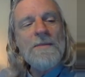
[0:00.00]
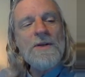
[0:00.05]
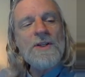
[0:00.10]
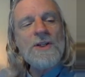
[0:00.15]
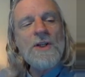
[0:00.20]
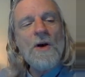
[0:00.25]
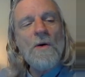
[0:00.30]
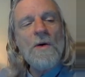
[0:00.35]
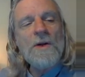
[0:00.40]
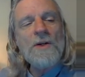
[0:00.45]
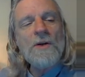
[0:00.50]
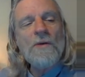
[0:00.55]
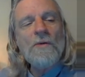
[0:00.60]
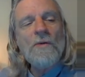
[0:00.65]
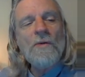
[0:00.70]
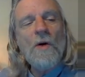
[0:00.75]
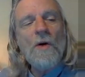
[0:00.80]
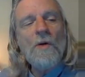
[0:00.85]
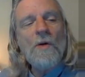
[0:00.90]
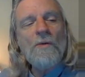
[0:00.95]
is going to
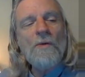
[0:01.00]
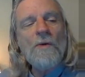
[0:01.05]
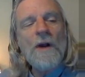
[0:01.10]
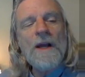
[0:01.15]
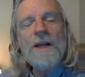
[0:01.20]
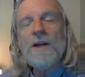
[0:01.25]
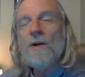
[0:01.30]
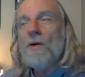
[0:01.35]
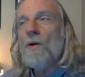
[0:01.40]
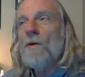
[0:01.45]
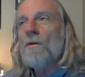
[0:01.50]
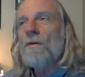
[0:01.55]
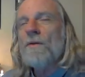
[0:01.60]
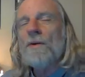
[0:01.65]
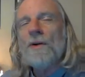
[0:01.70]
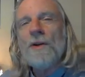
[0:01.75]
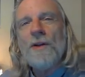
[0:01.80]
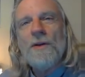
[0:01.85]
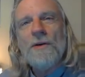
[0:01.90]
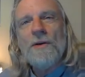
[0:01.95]
roll right
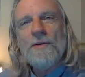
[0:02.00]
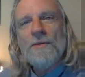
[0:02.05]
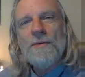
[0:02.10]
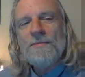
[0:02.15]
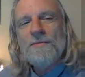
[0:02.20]
over you.